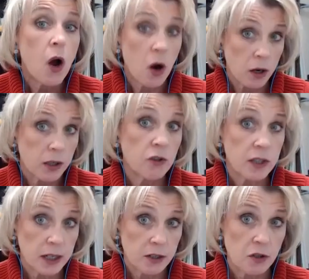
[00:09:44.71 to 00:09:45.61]
our
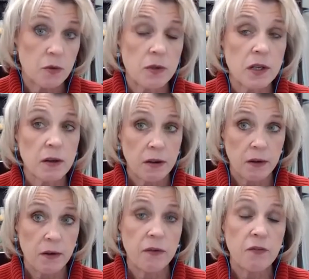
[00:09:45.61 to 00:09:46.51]
credentials
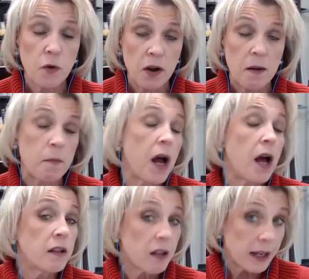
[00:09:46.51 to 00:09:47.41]
from
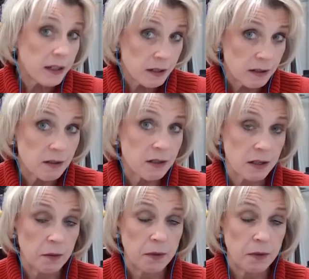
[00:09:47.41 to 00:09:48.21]
unlicensed